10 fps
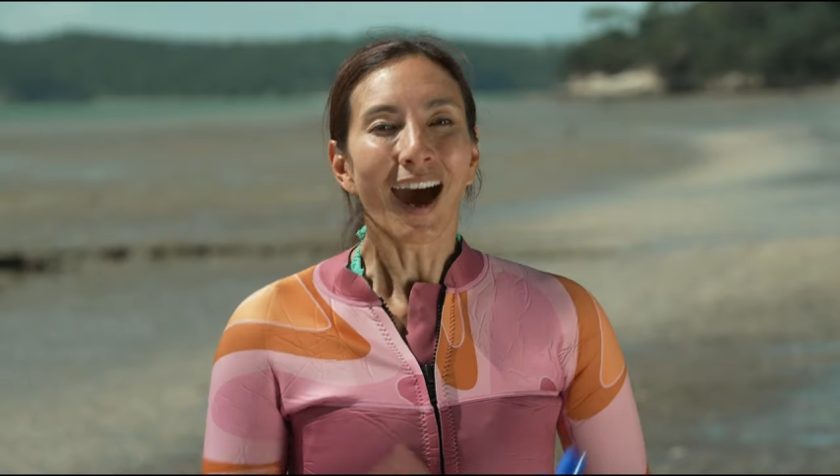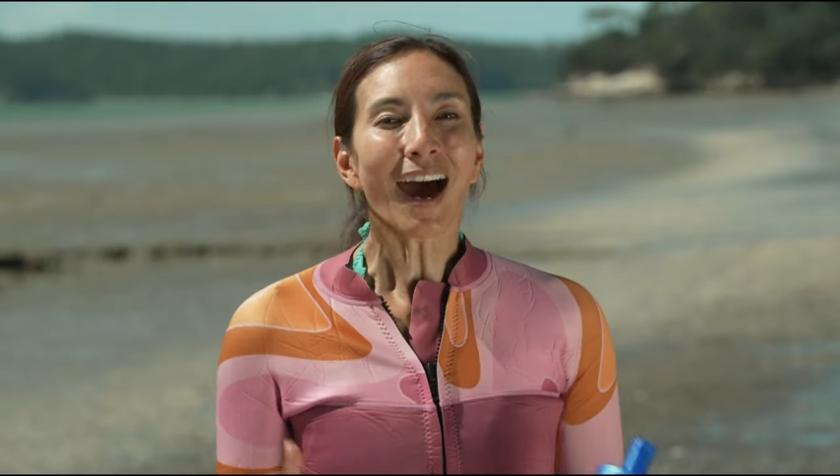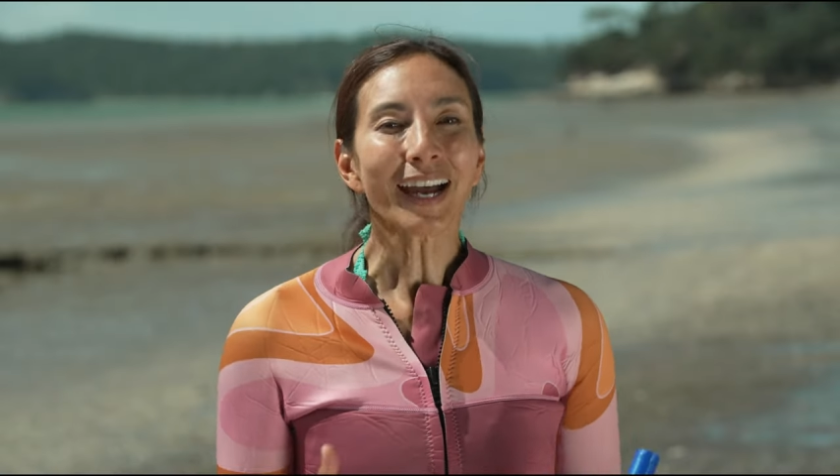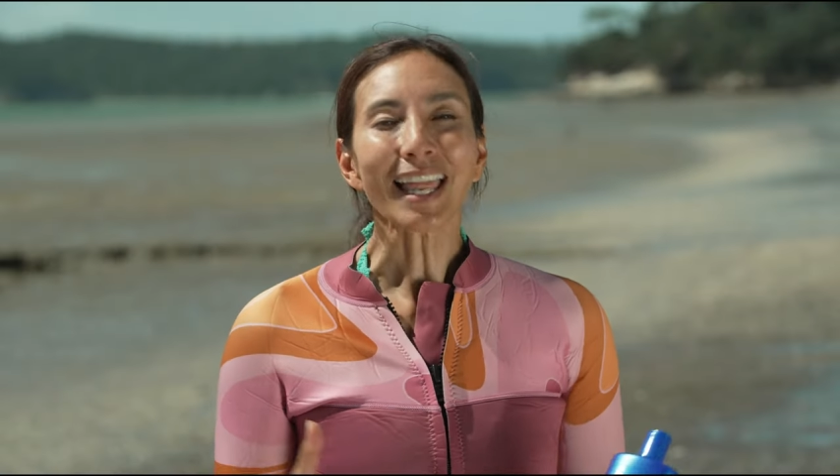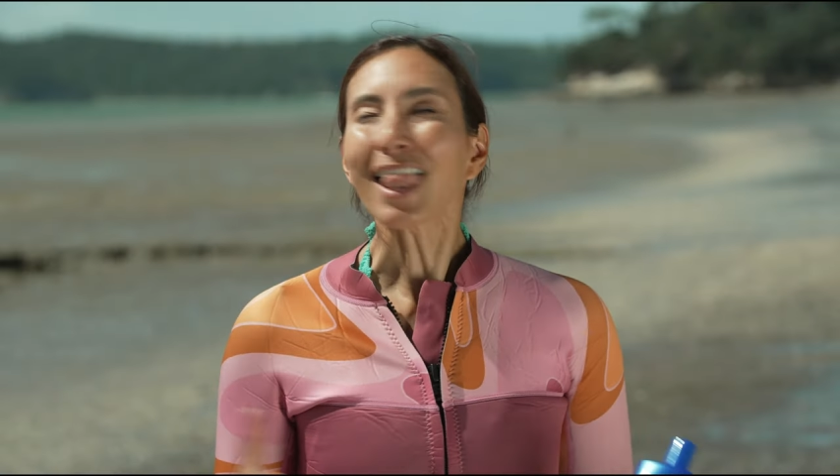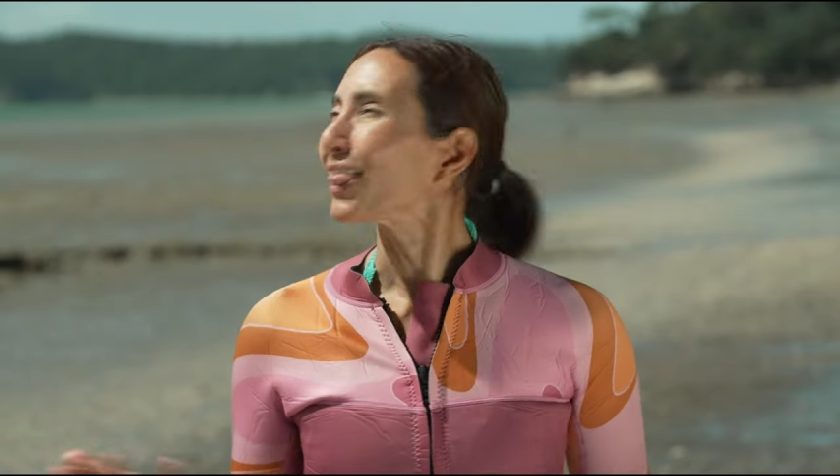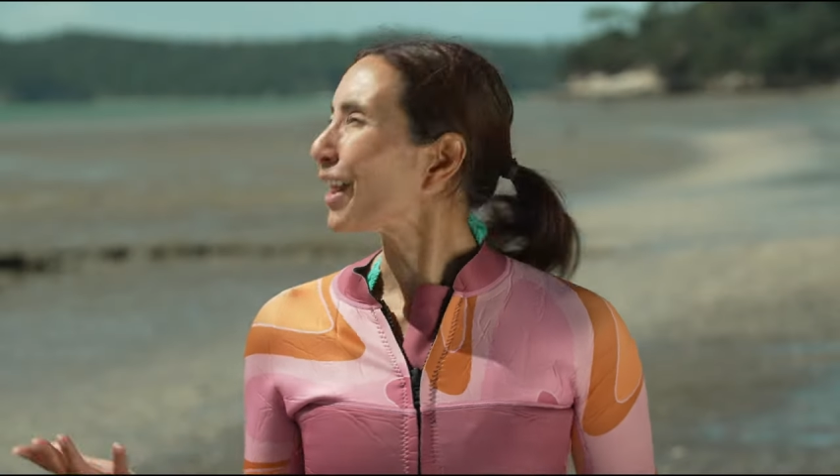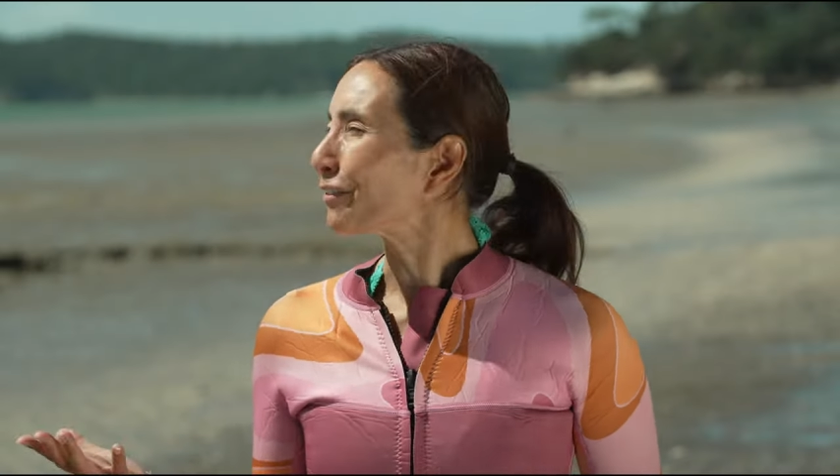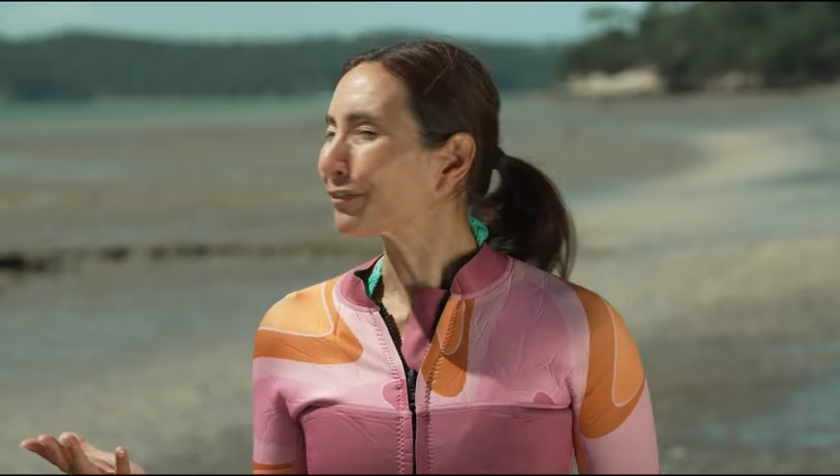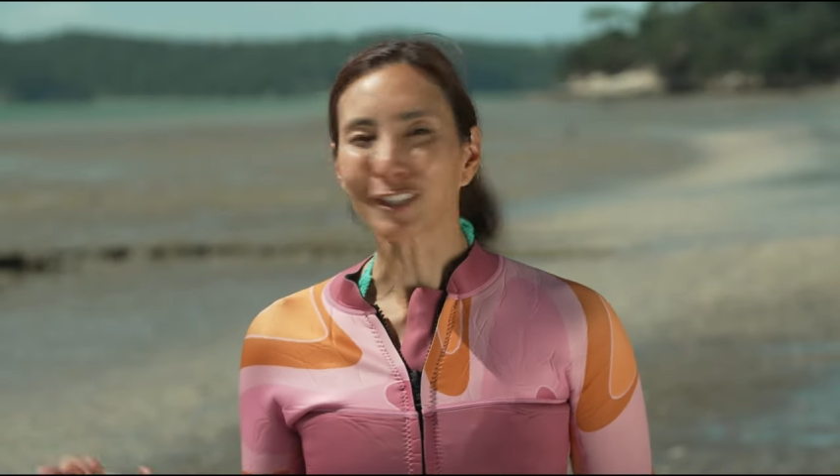I
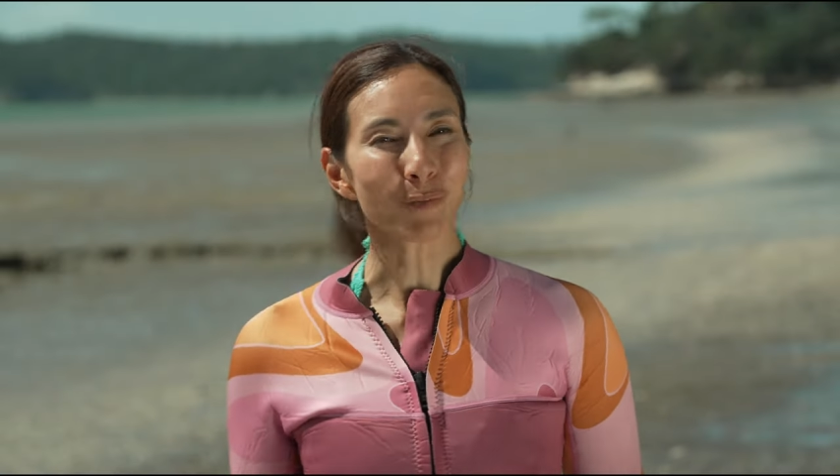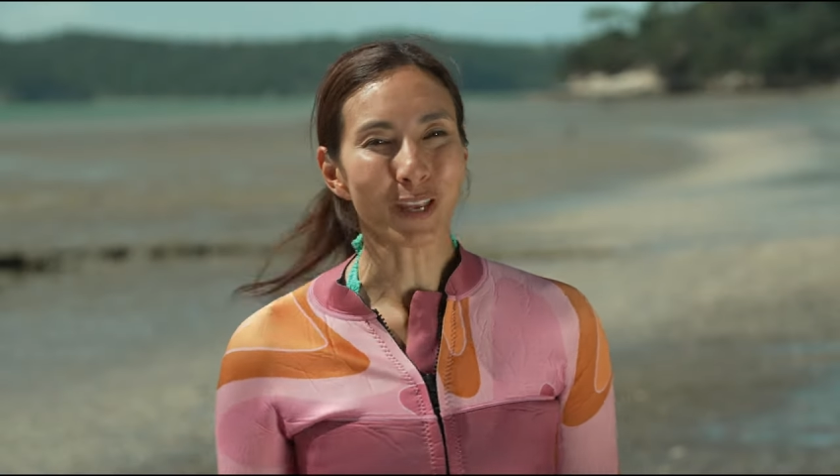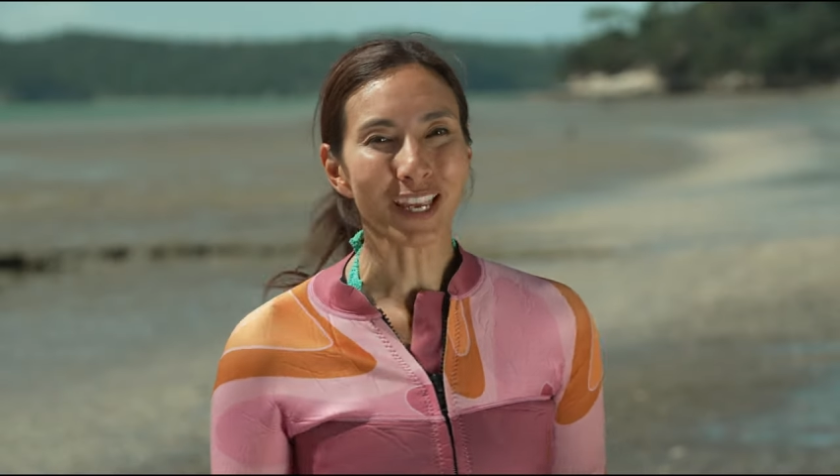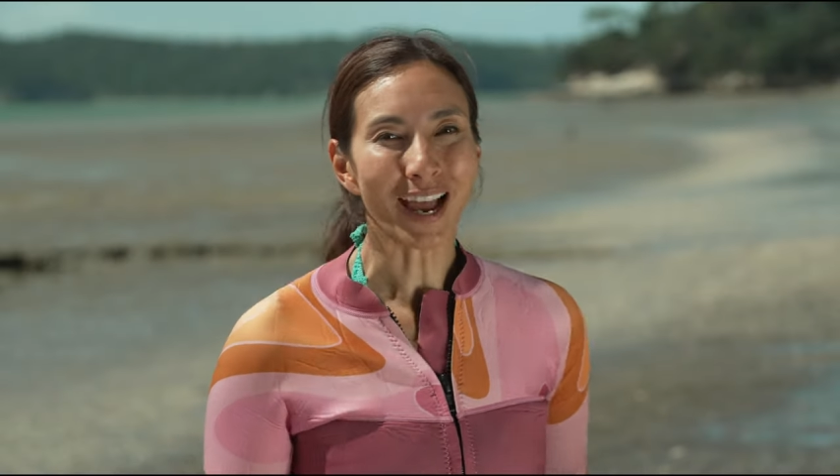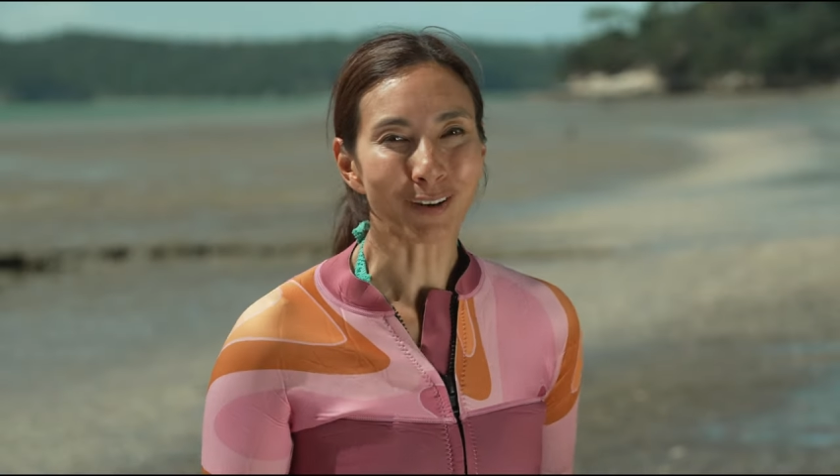love to be